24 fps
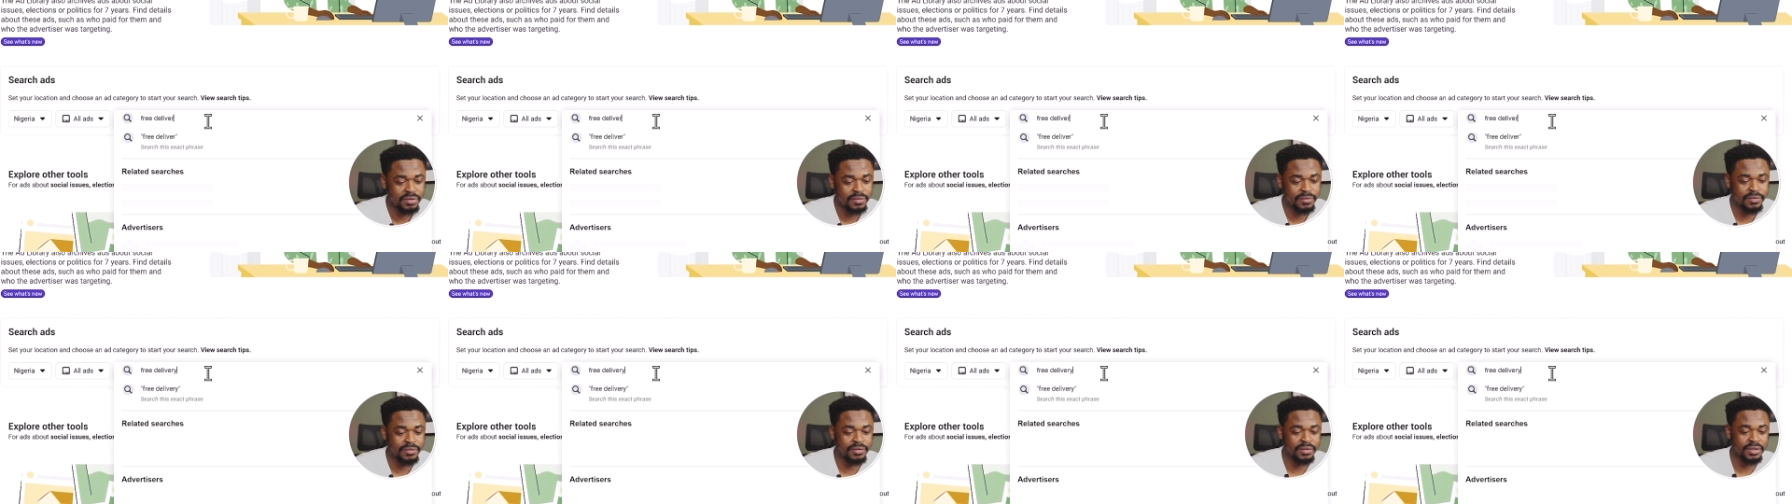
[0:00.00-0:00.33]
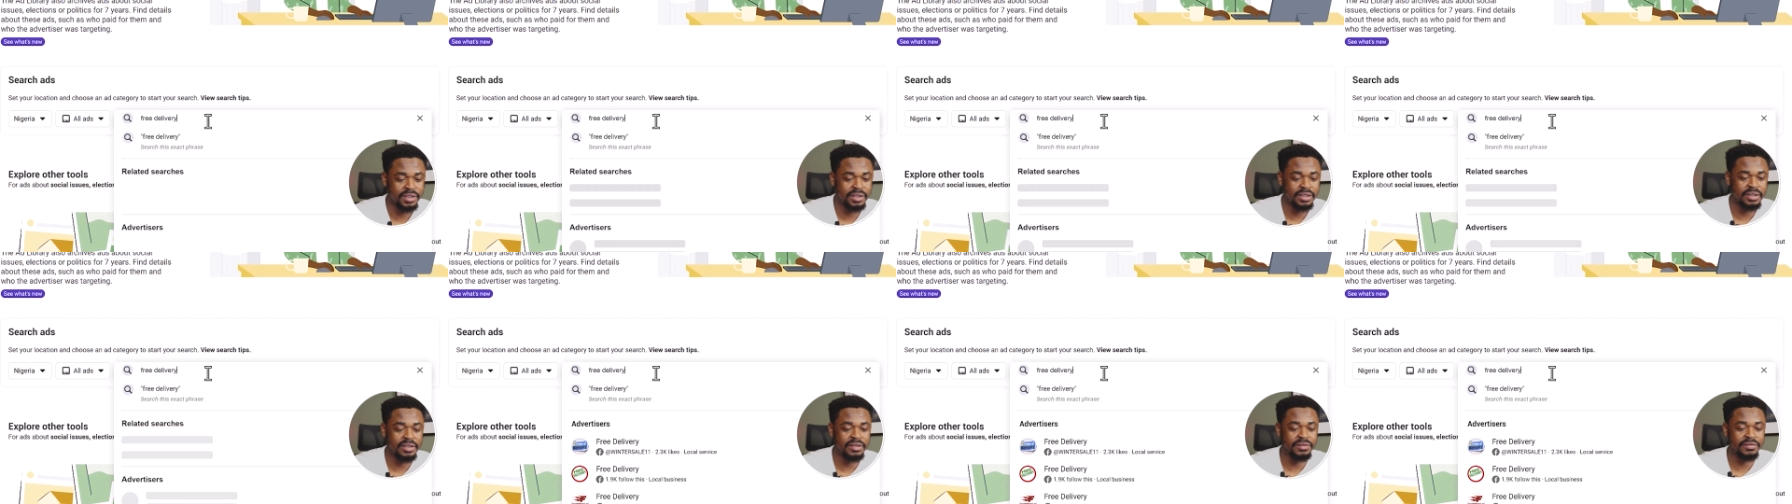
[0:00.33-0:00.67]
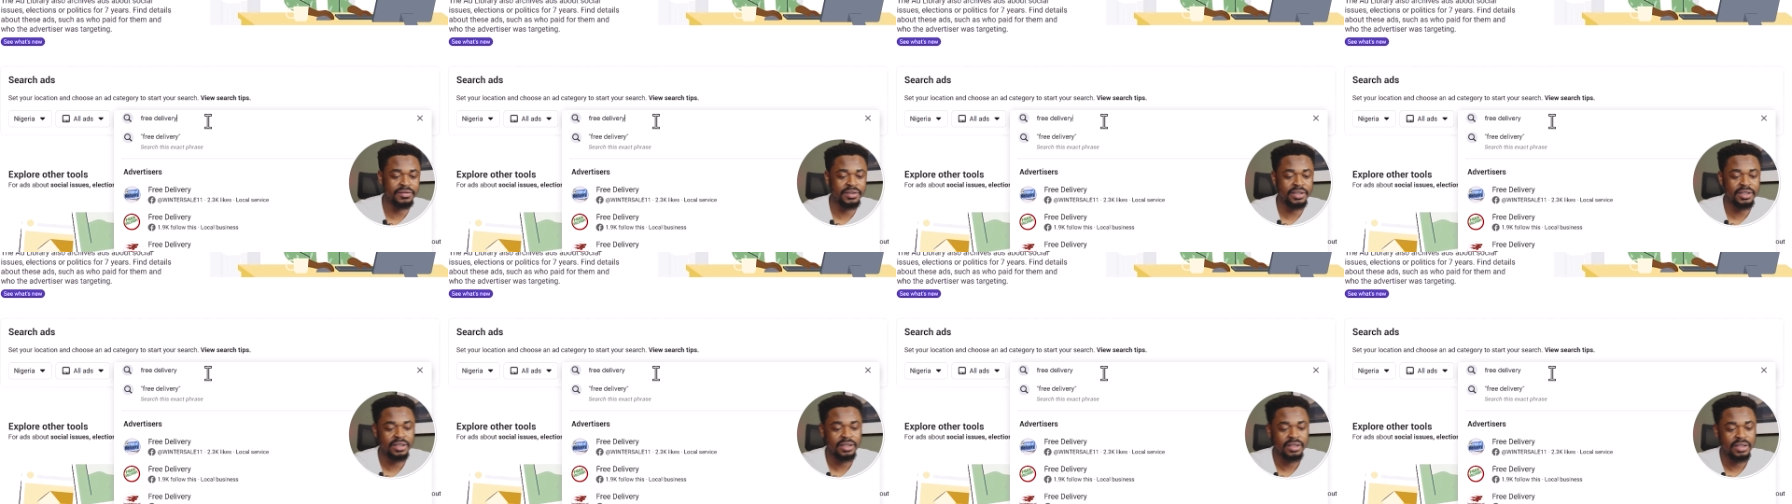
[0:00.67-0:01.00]
free
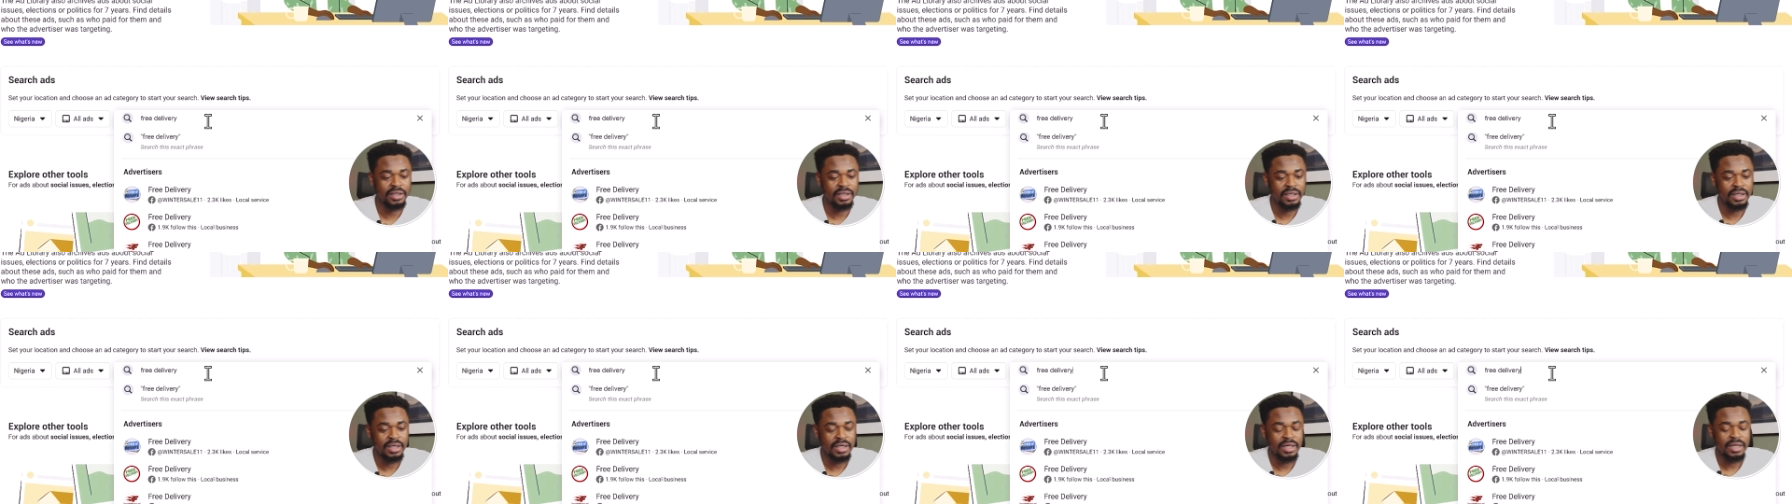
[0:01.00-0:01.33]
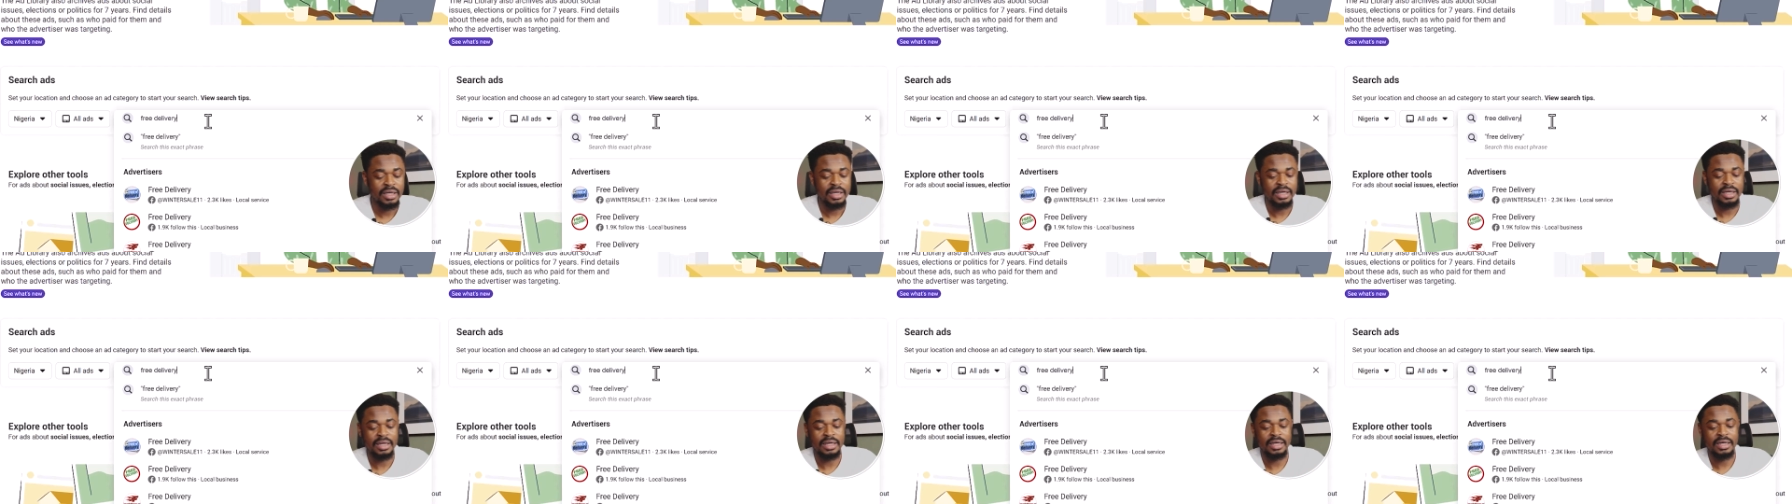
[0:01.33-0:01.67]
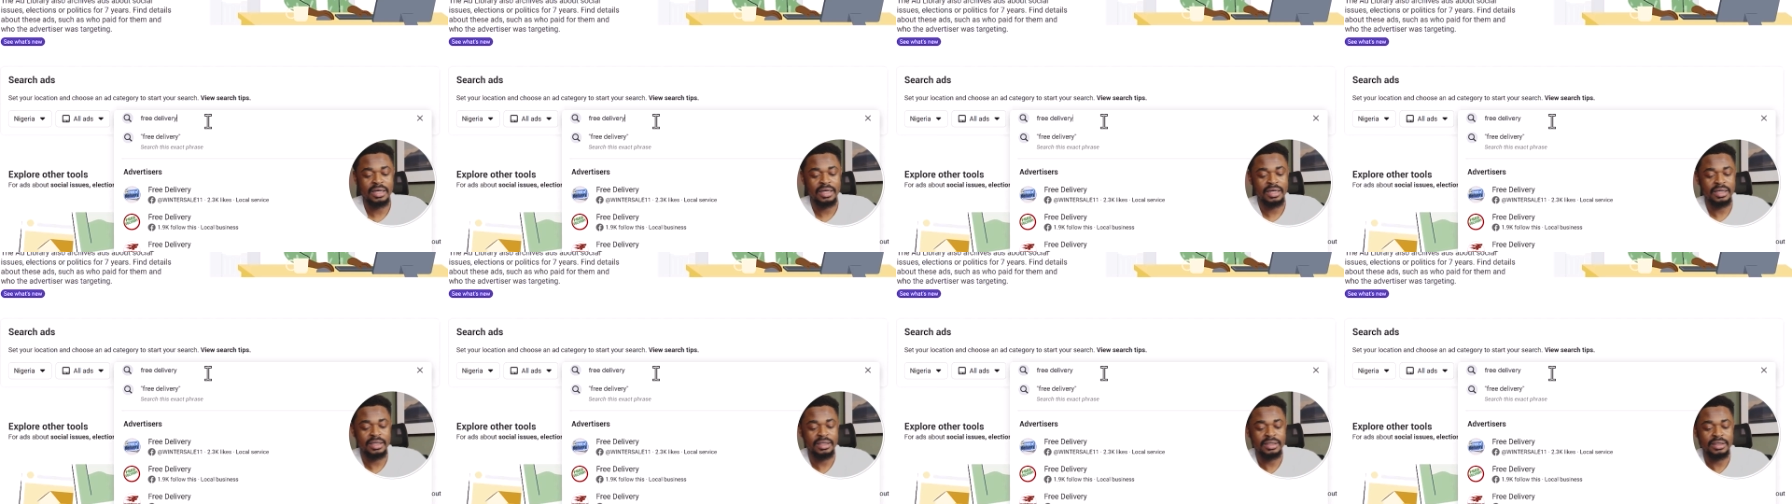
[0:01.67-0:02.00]
delivery
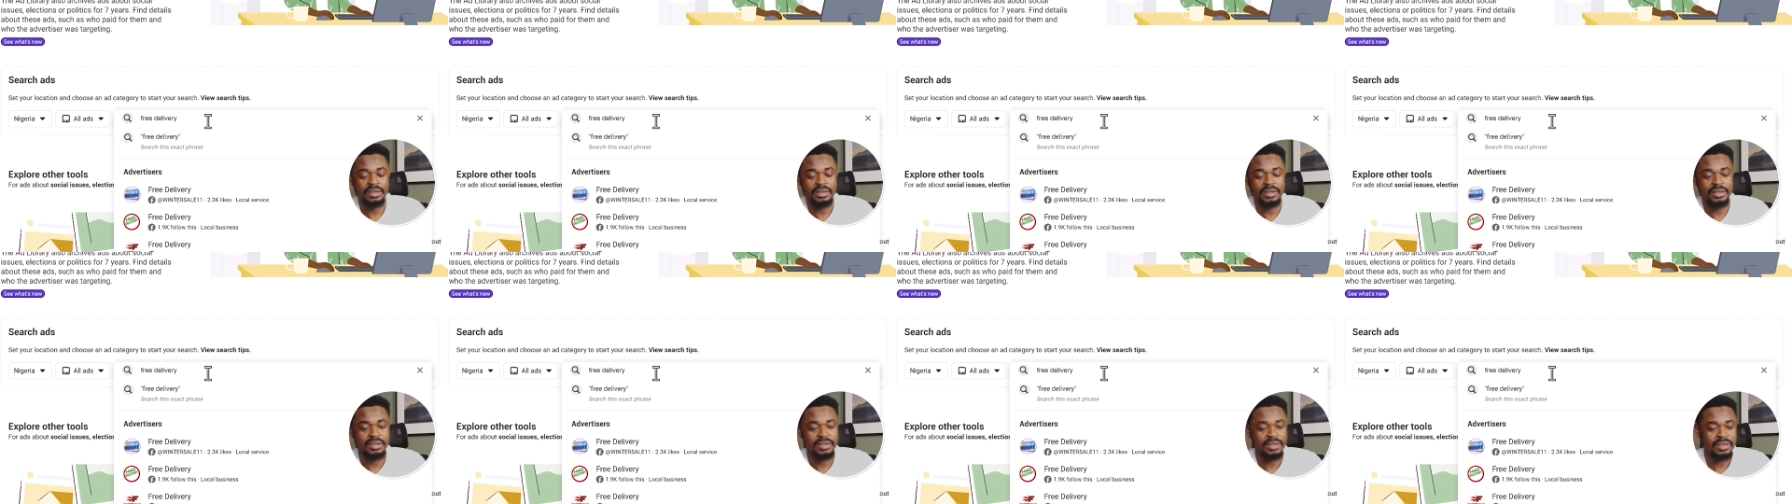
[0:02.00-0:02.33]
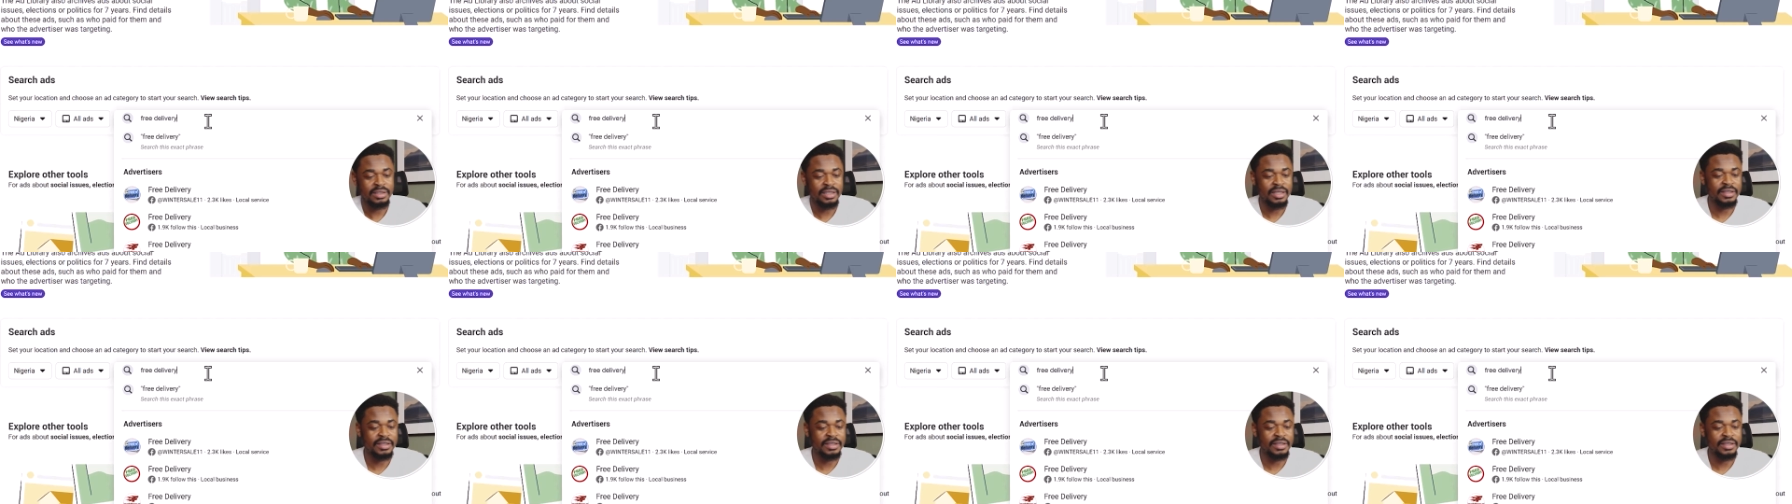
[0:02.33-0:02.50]
and,